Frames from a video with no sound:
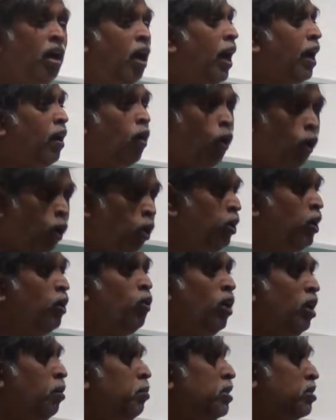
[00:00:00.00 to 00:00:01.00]
and all you're
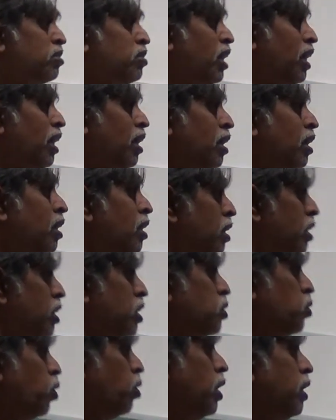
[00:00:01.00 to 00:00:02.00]
going to be seeing is
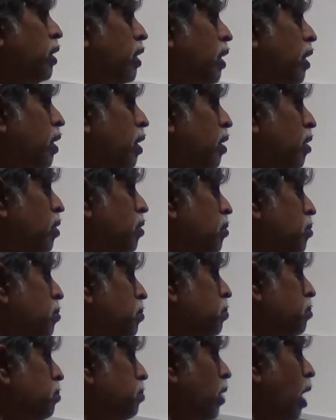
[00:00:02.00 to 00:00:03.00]
only the
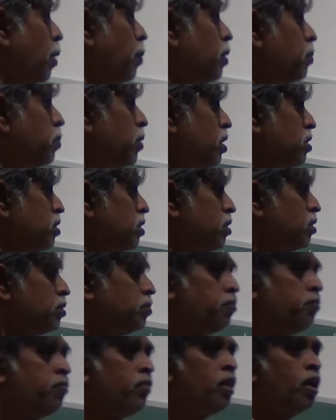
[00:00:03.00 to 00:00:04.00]
Raman process.
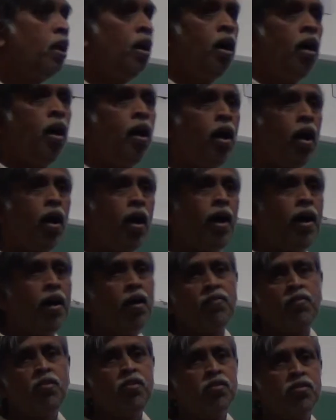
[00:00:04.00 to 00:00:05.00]
And
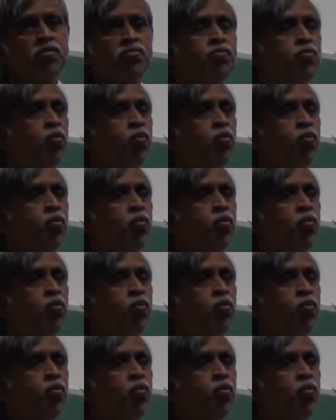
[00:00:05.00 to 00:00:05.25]
of course,